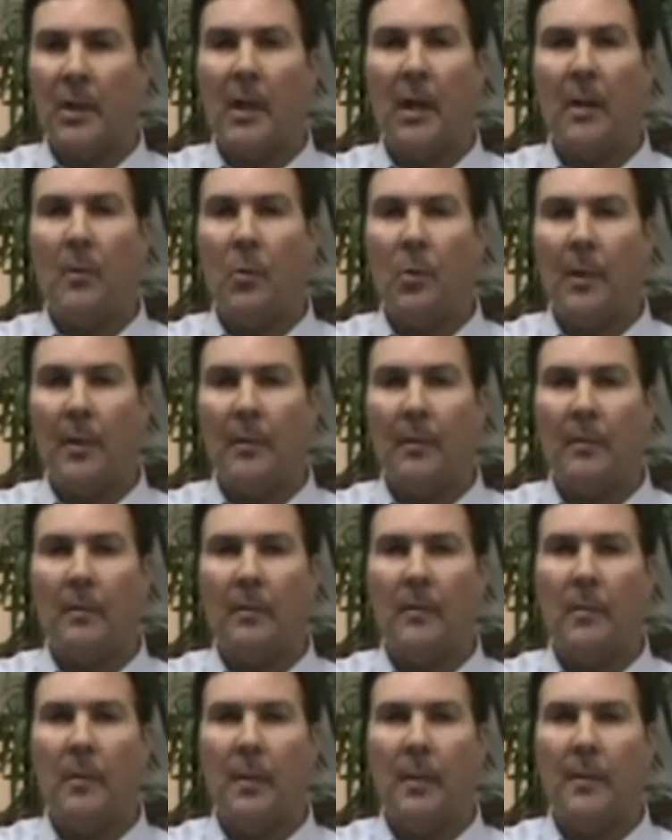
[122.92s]
job with
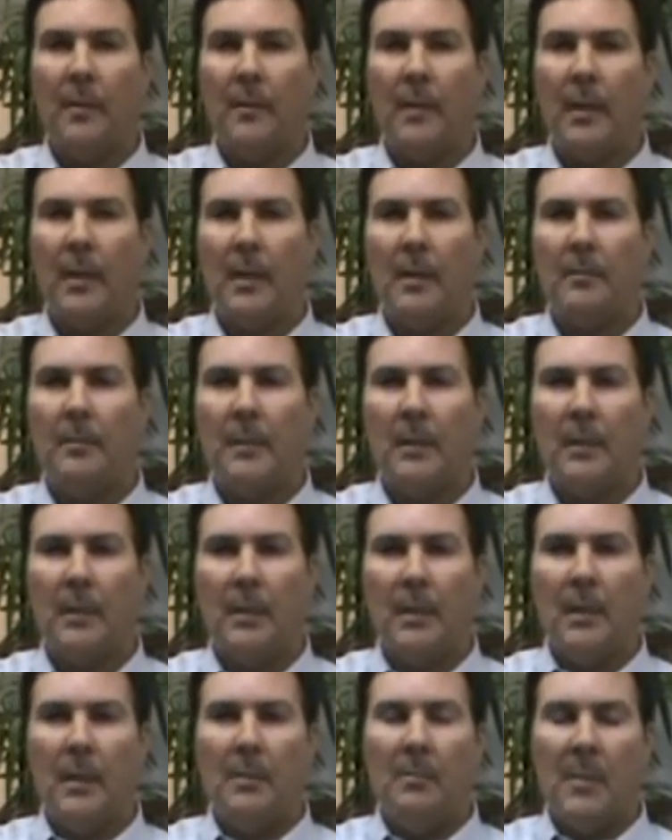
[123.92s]

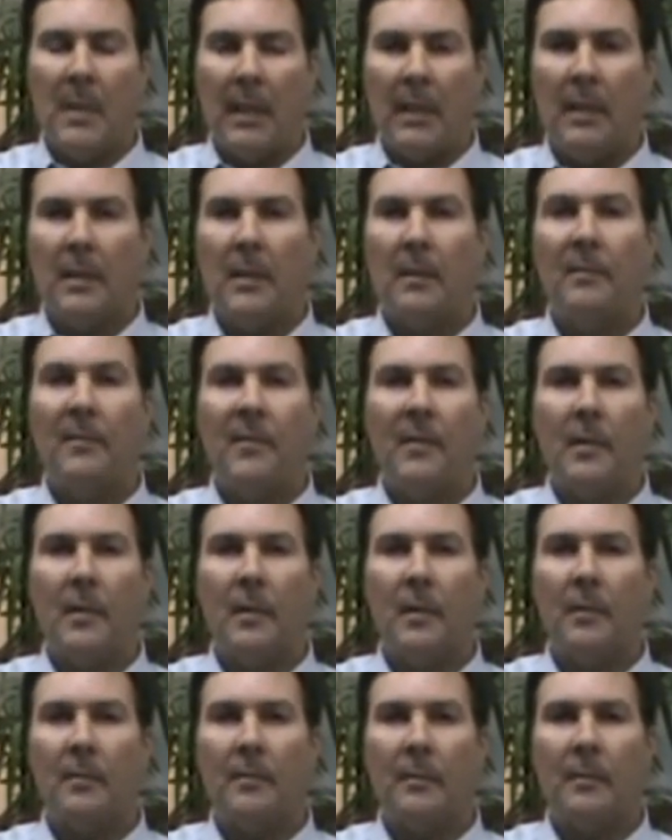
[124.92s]
making them
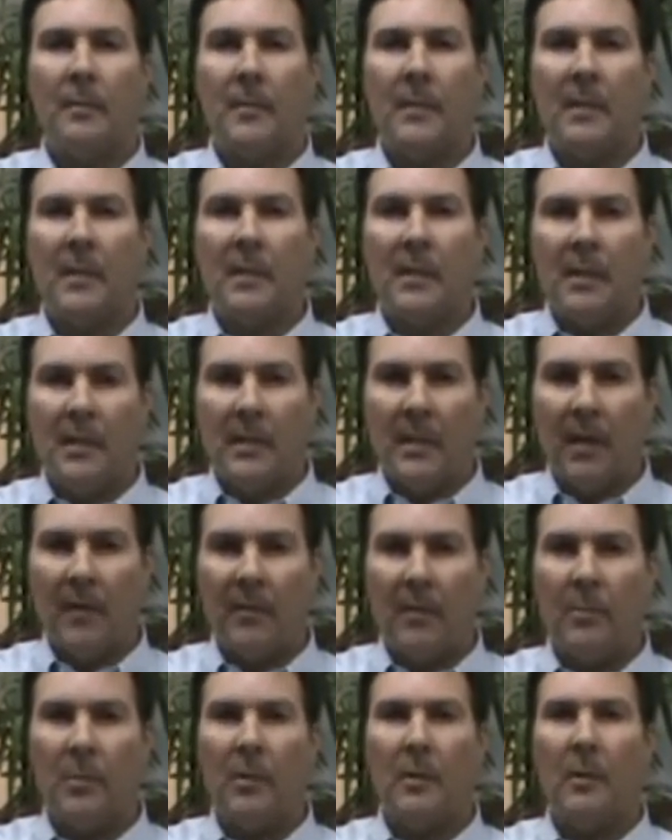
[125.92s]
feel
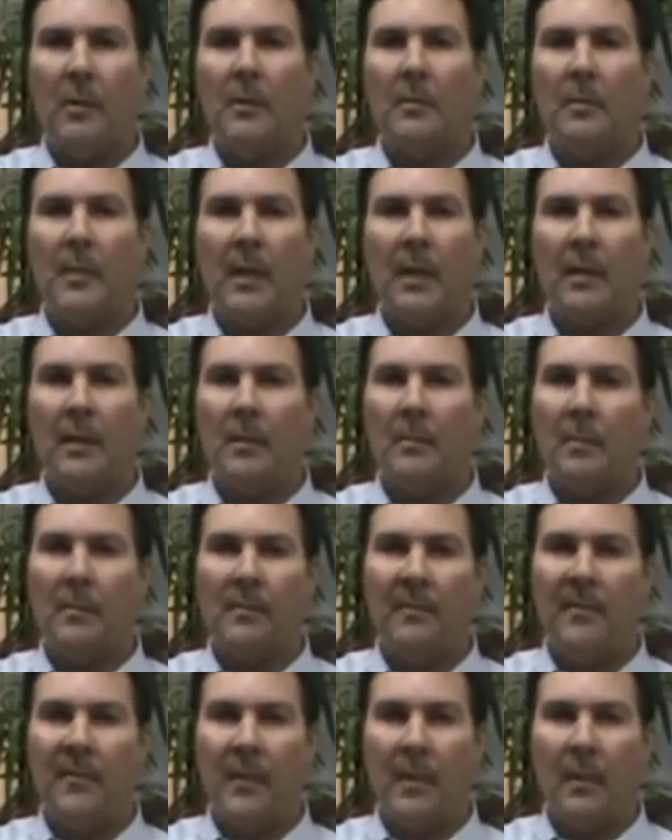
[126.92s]
comfortable, making them
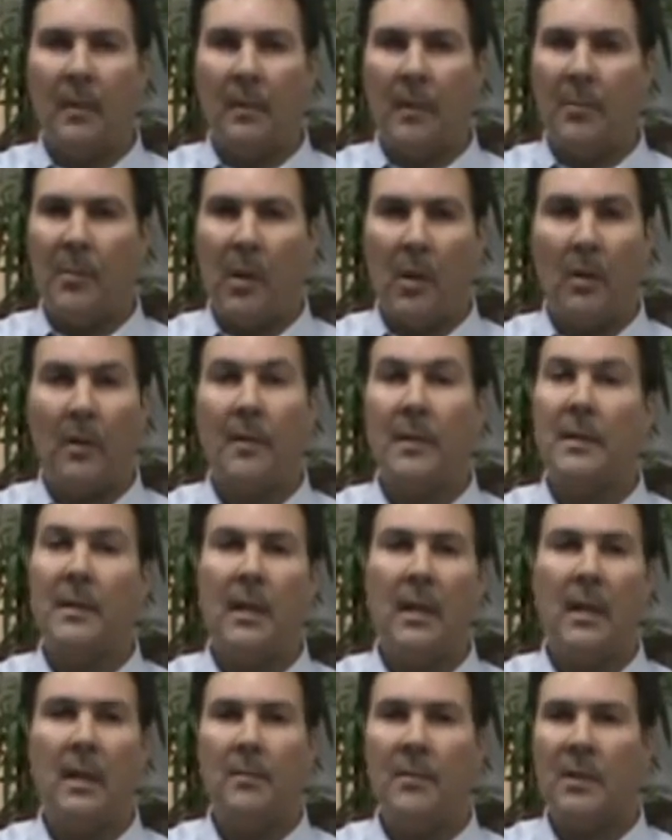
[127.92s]
feel a part of the
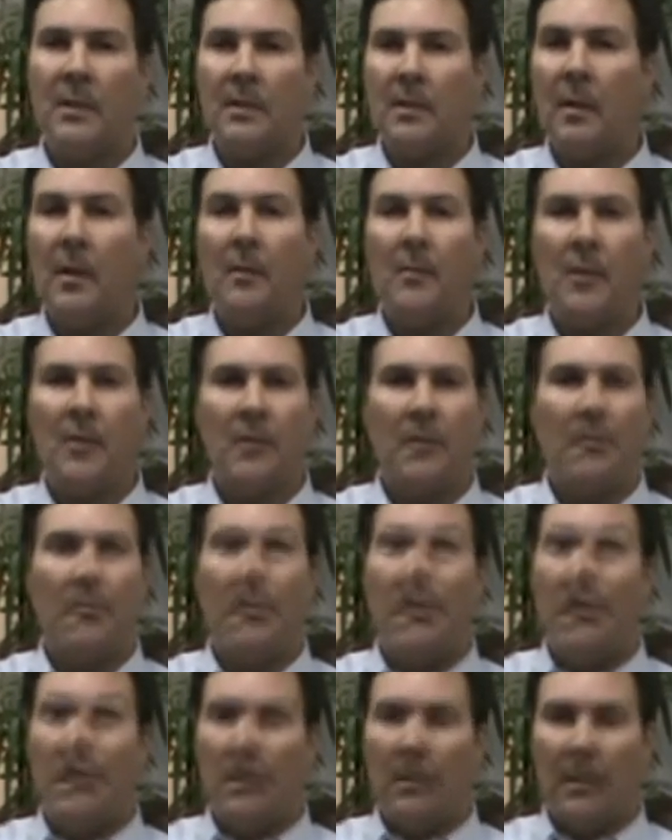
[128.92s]
team just almost
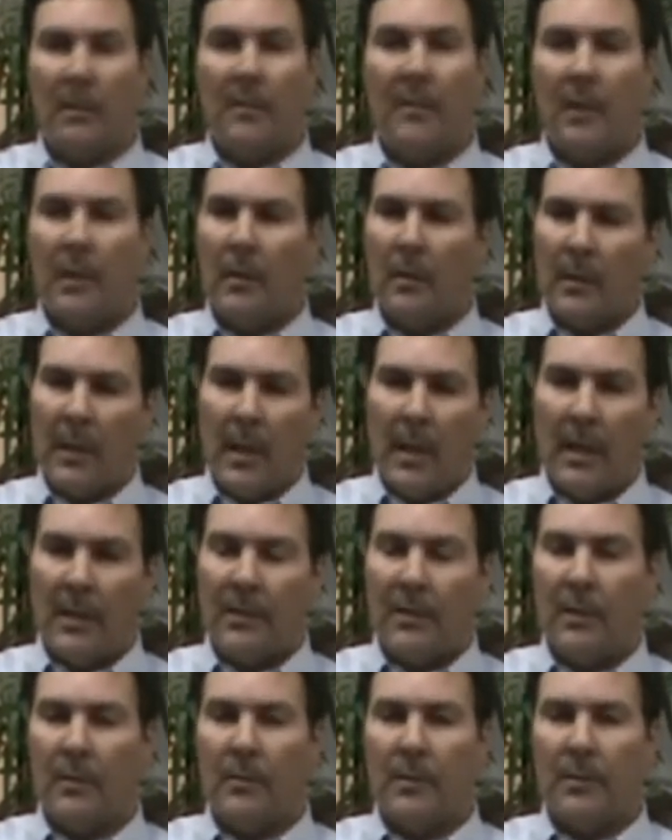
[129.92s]
immediately. With
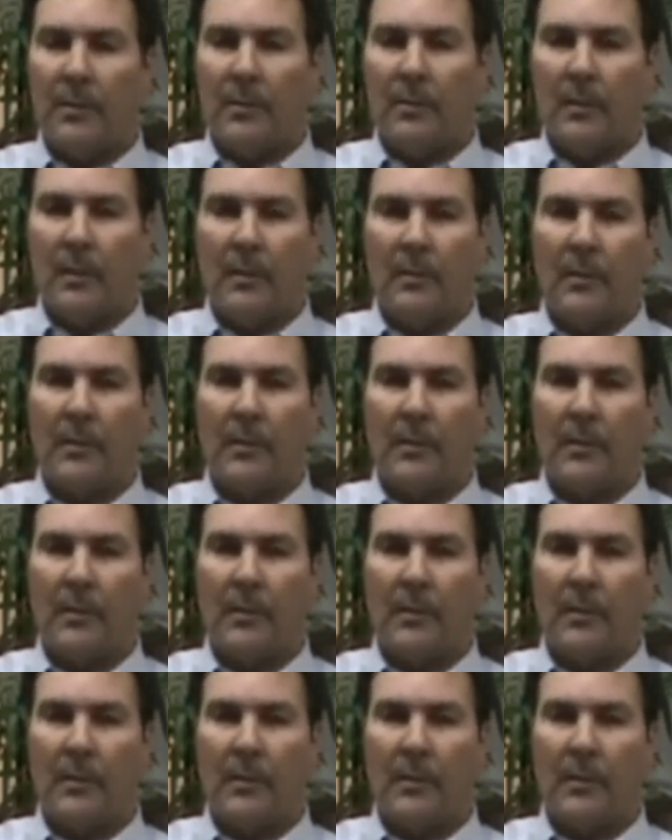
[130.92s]
Ferrellgas, it was